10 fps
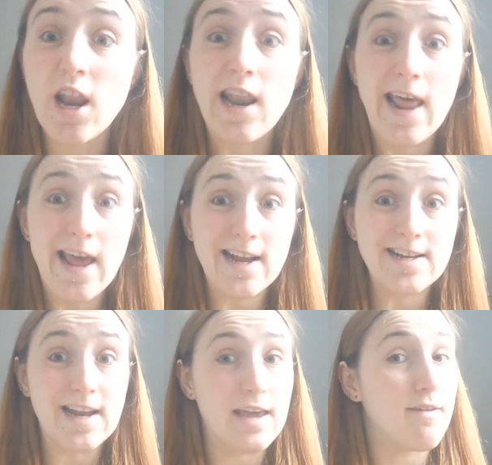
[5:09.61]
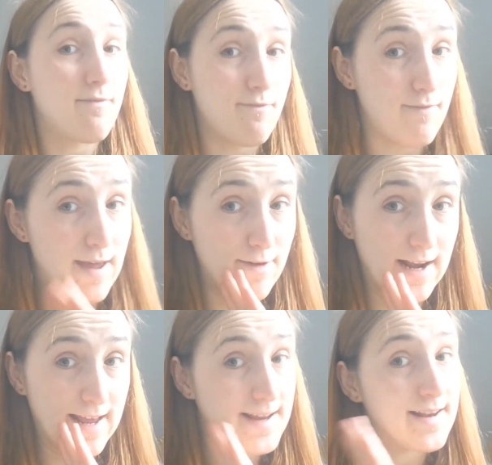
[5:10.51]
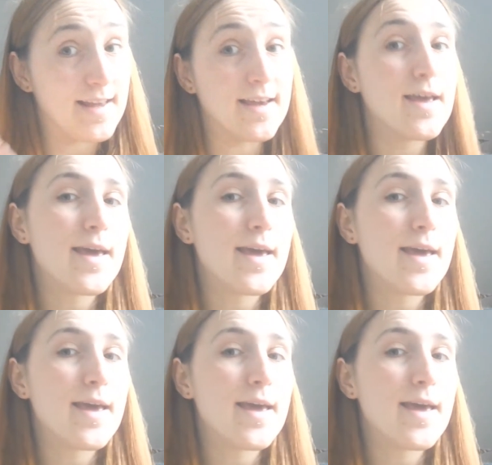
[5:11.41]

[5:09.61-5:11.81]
lightly, very lightly,